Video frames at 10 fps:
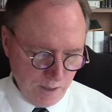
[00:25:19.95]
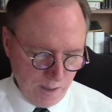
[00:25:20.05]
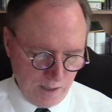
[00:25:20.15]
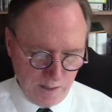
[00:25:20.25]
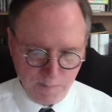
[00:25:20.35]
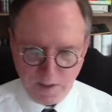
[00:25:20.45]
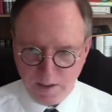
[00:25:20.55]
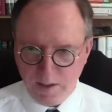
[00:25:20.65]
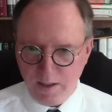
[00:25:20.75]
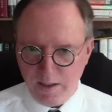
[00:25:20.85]
Um,
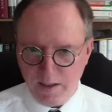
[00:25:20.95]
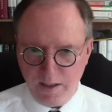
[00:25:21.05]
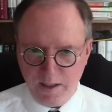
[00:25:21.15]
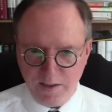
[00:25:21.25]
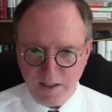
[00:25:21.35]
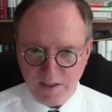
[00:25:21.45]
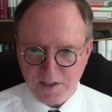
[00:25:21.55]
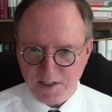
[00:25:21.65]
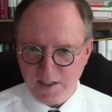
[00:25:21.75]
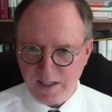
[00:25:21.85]
I, I think you
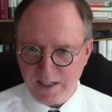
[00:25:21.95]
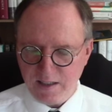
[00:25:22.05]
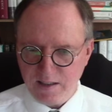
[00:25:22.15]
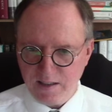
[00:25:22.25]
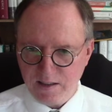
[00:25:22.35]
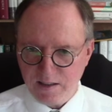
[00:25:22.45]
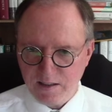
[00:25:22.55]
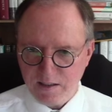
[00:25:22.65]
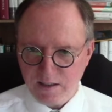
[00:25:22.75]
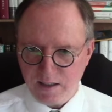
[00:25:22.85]
see that in,
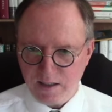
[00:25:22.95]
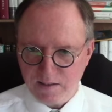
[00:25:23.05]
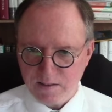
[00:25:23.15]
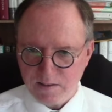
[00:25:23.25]
uh,